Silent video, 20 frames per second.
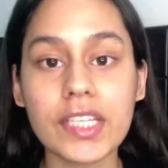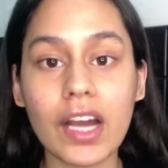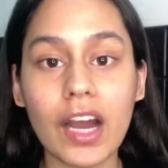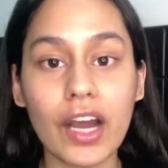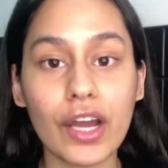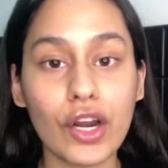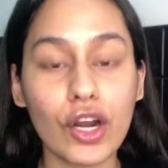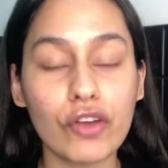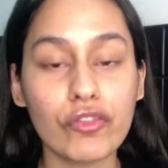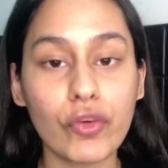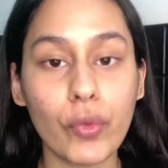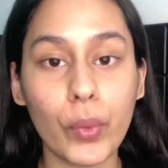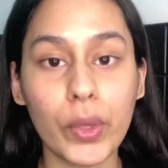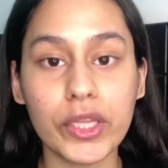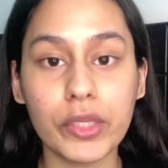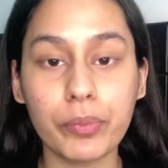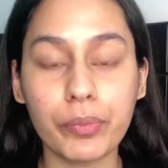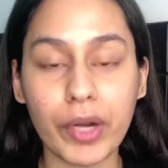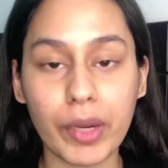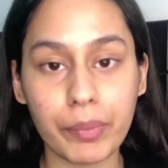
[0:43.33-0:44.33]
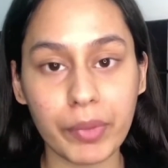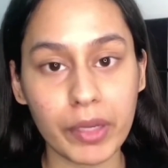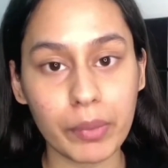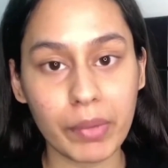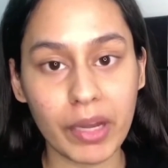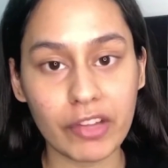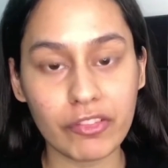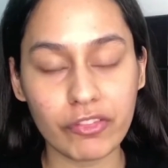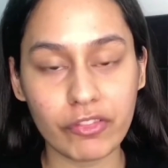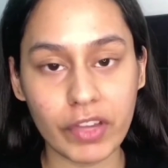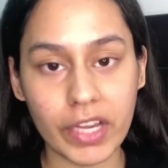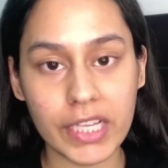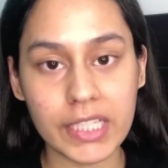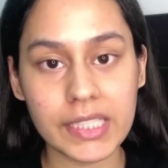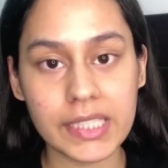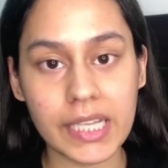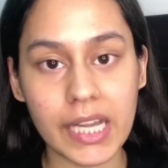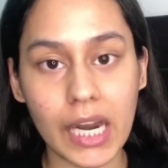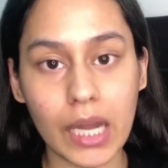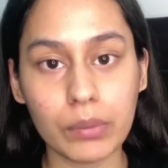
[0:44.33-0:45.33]
off with prepping my face,
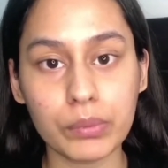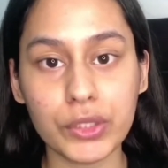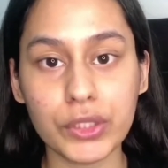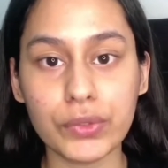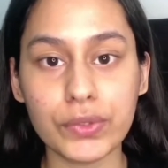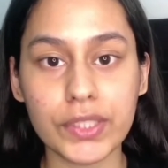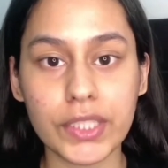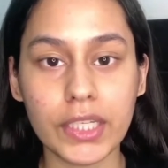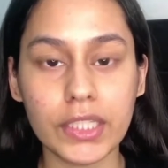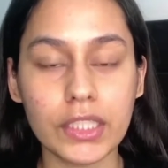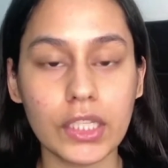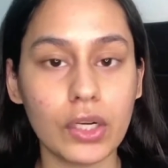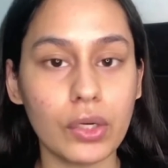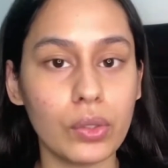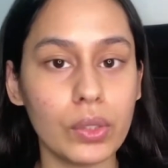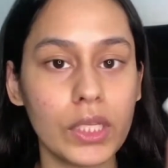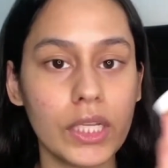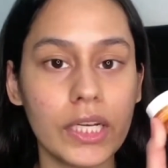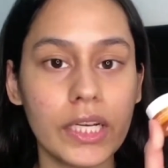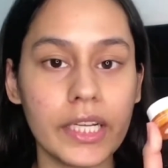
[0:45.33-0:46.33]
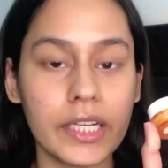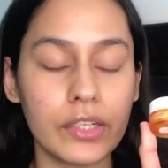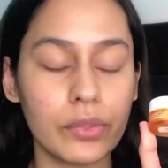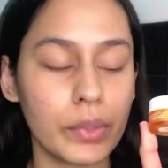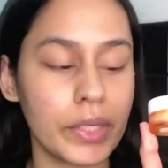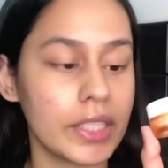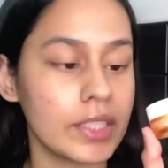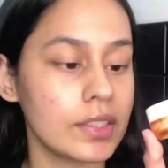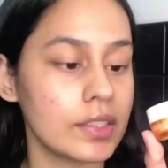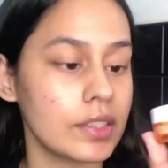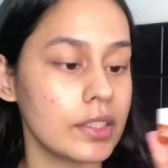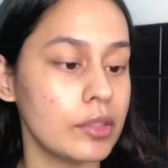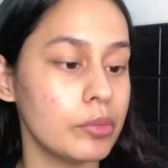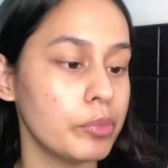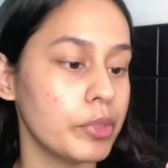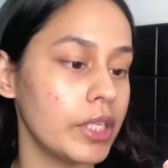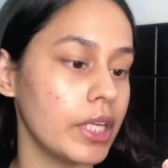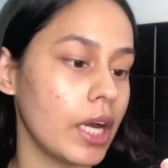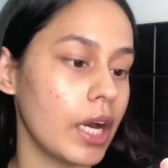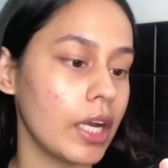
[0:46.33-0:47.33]
and I'm using the Henriksen
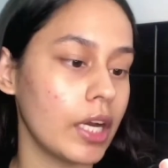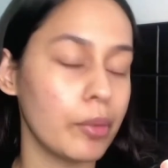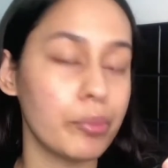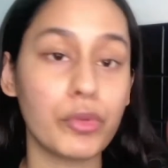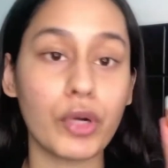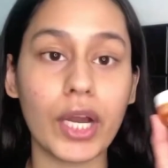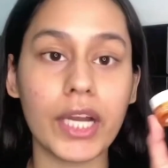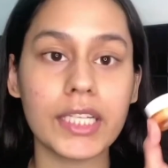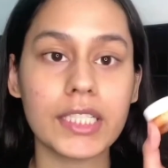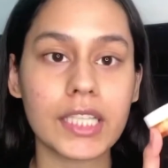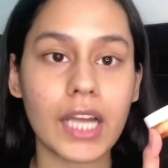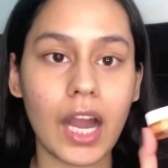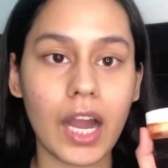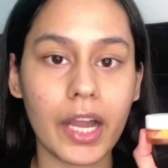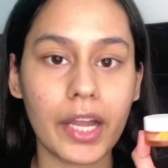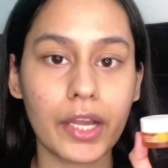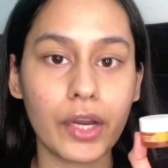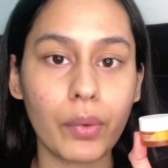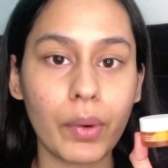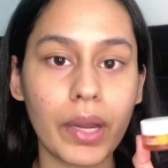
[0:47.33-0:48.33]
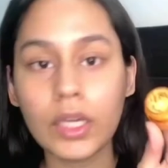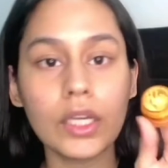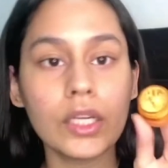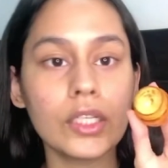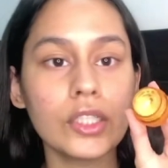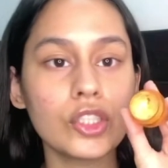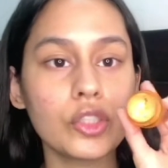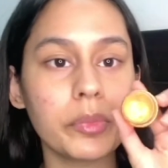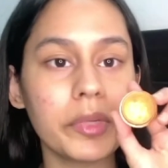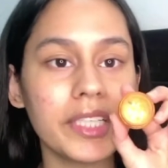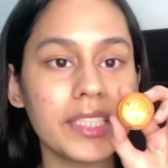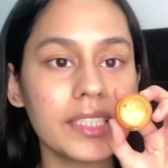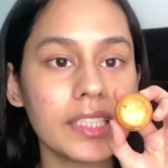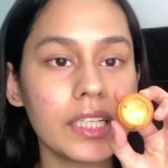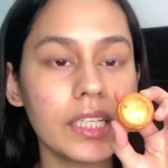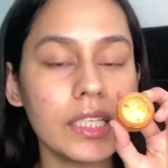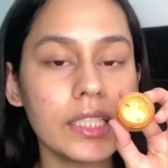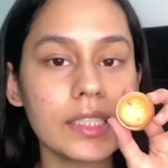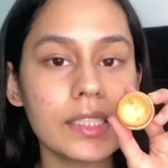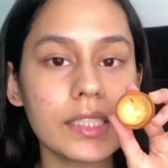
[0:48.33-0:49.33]
Banana Bright Eye Cream. So basically
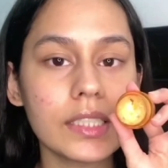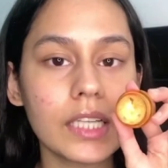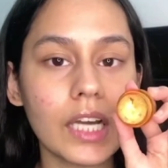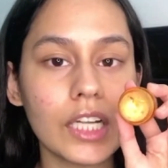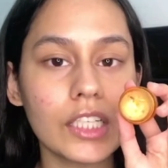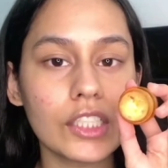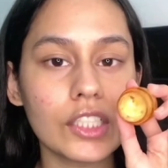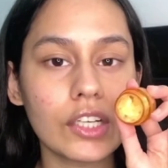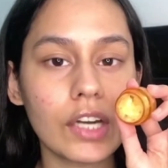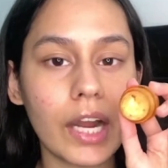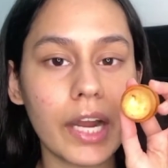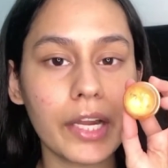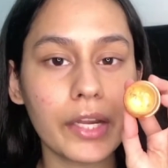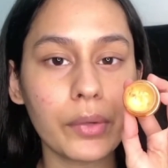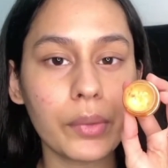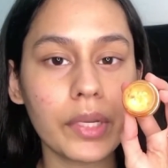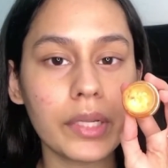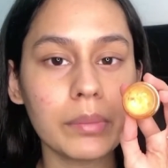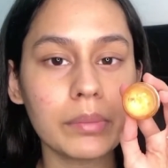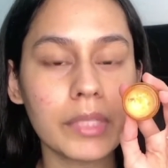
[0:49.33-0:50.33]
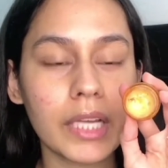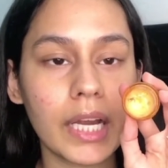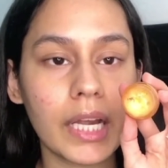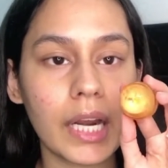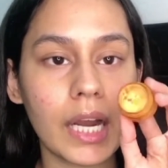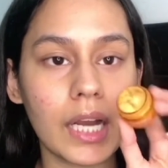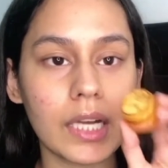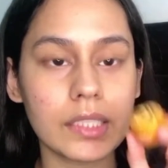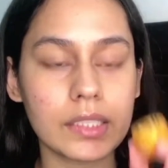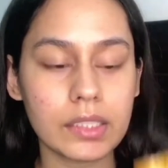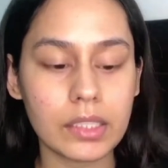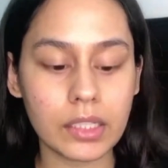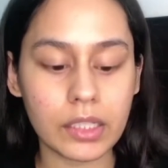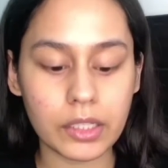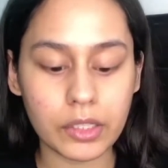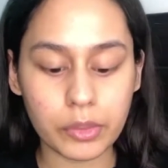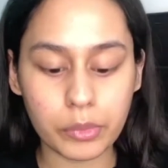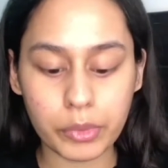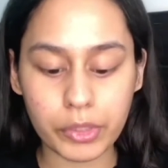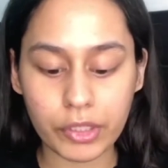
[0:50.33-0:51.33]
it's an under eye cream that has a little
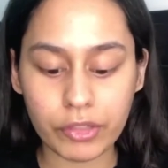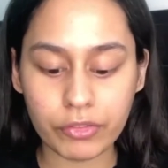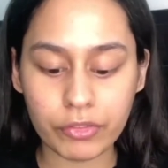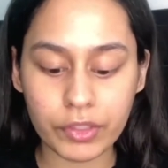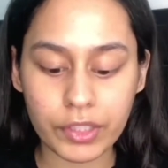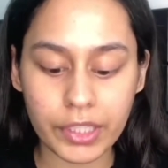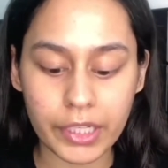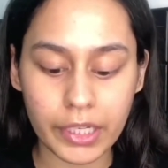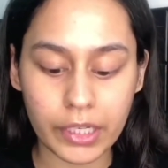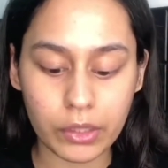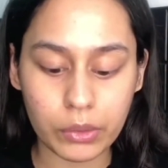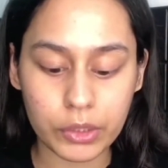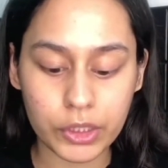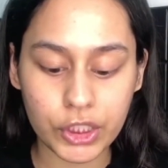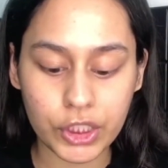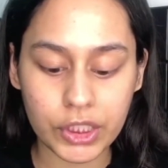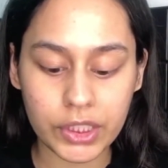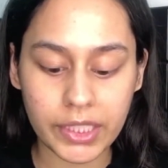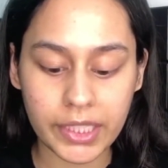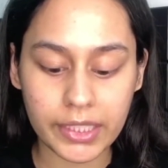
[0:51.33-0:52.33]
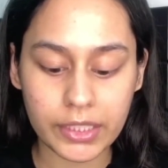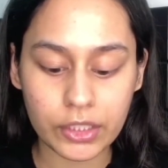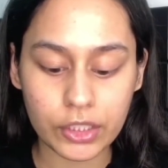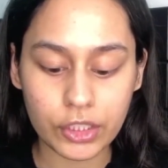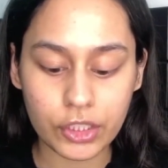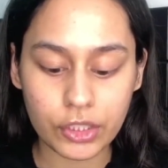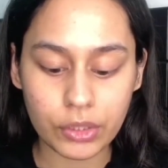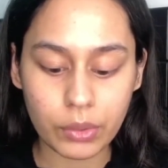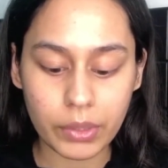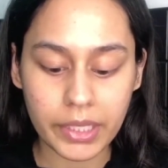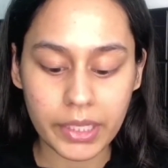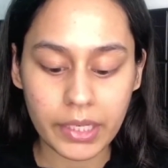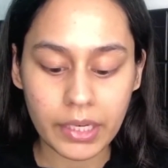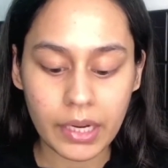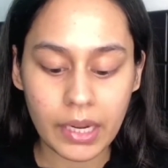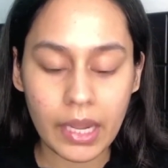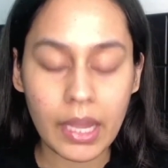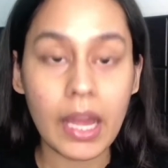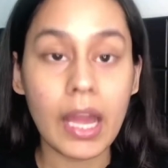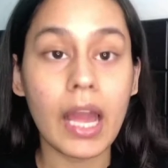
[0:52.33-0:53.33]
bit of a yellowish tint to it.
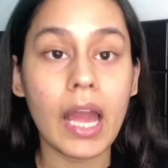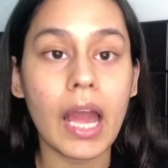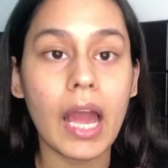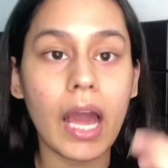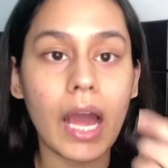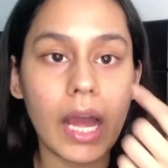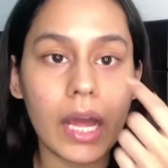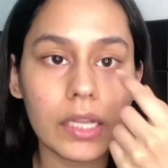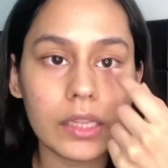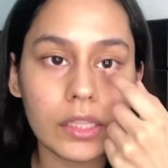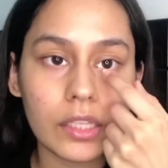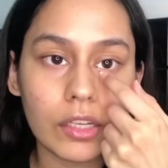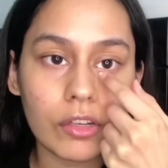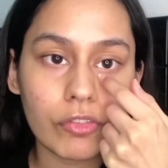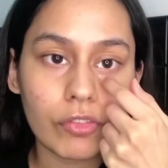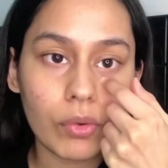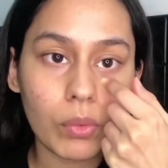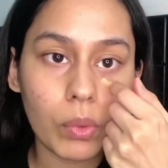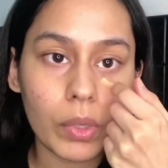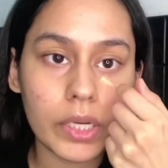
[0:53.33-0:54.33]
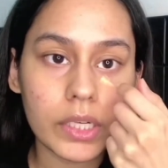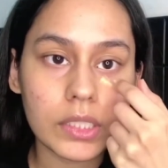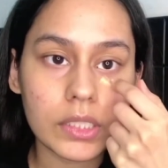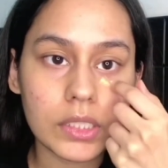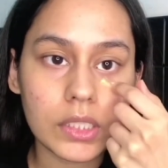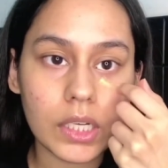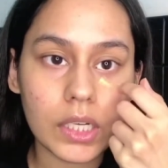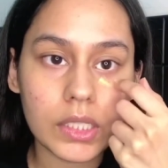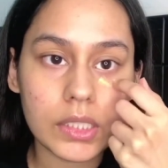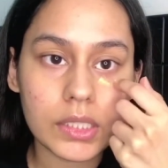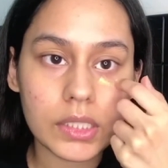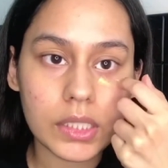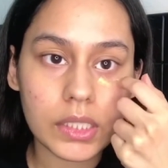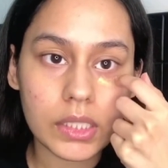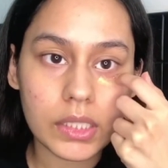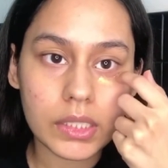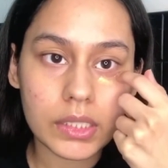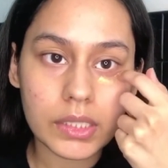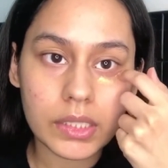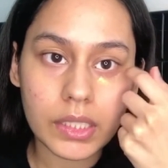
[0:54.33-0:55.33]
And therefore what it does
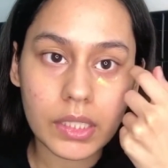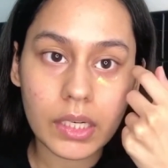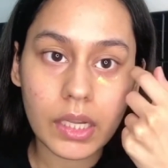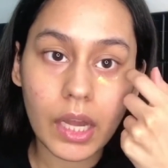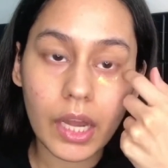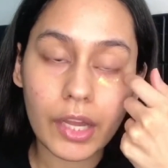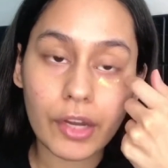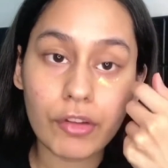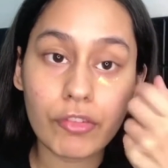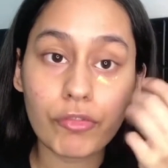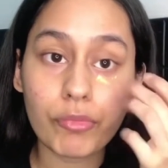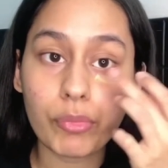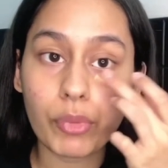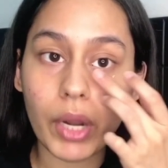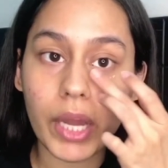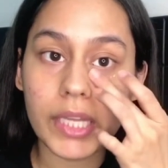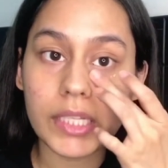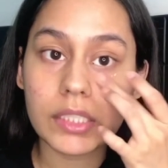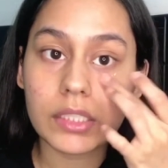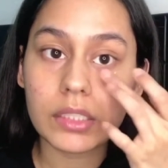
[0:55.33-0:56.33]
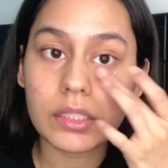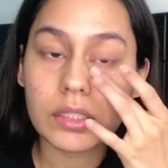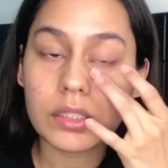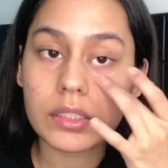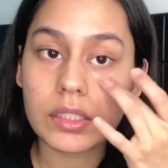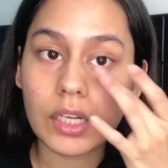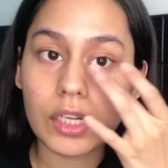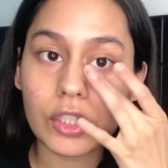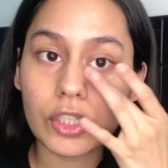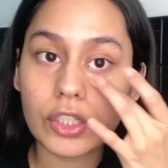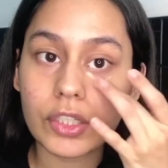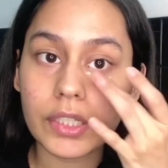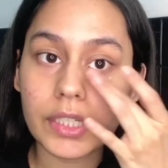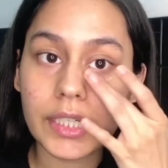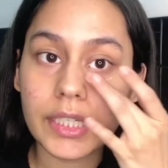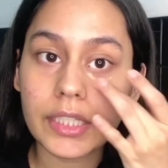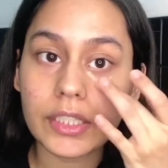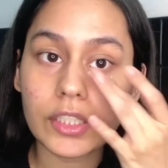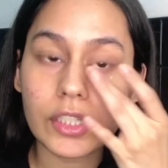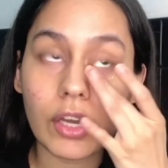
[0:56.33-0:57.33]
is it kind of brightens
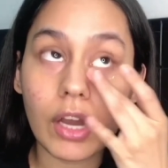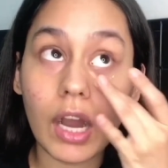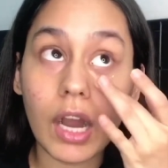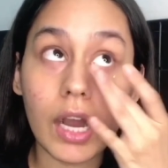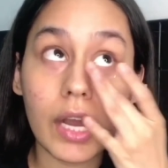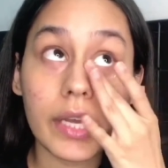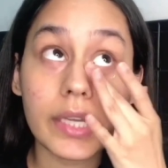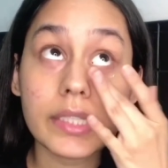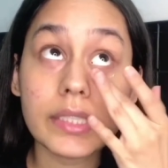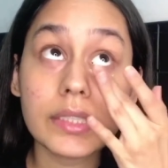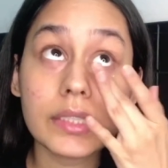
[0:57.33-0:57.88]
underneath the eyes.